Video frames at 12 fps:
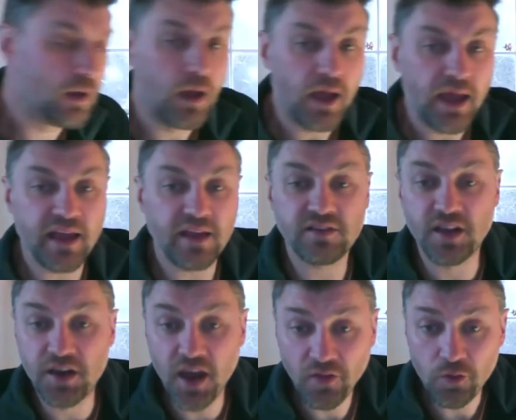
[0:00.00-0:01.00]
It gets
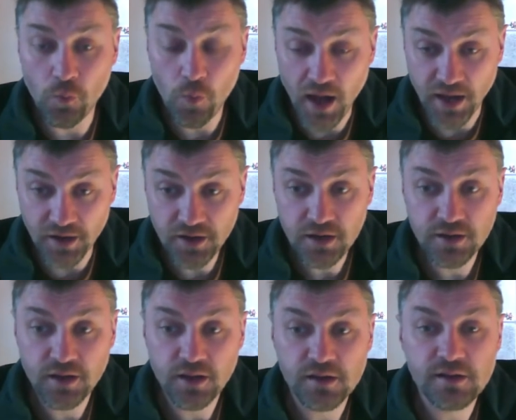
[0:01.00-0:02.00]
another 1
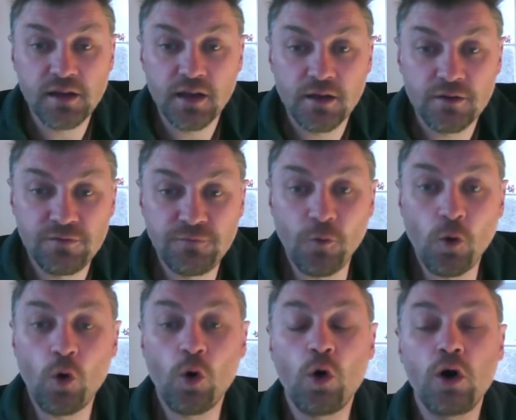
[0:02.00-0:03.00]

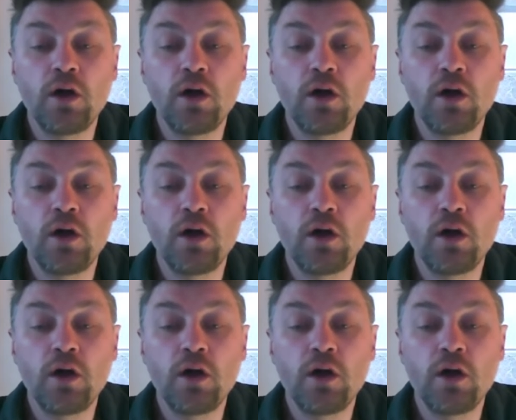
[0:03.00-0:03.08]
for